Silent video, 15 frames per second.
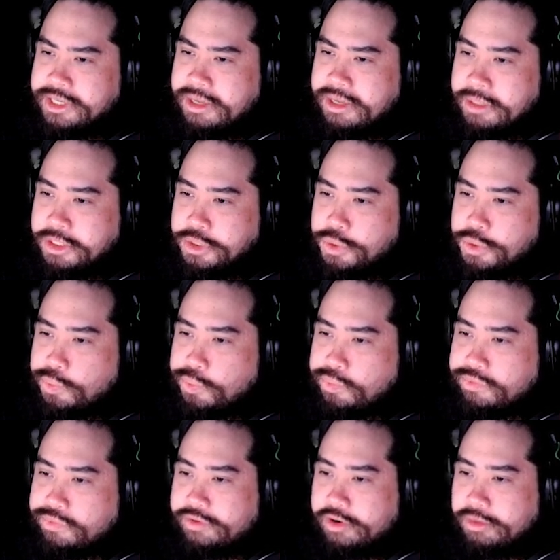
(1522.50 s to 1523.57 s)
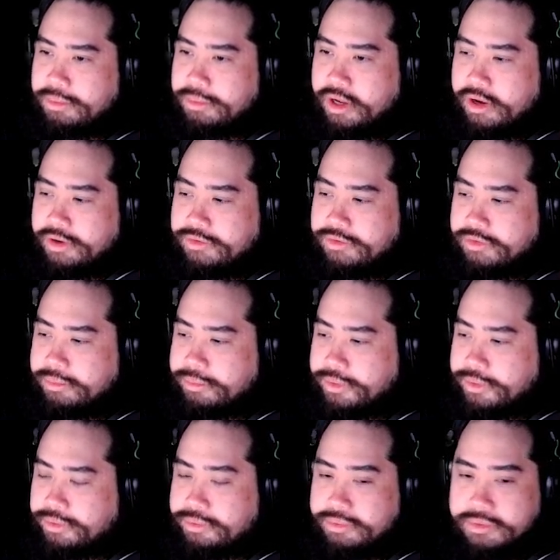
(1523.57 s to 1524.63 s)
I'm not too far behind from
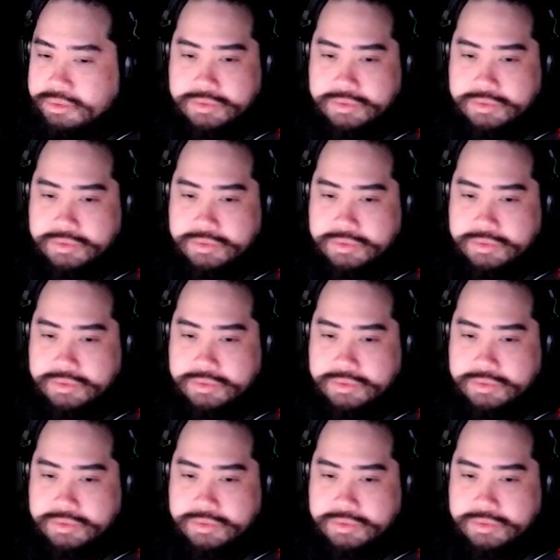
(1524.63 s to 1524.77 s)
you for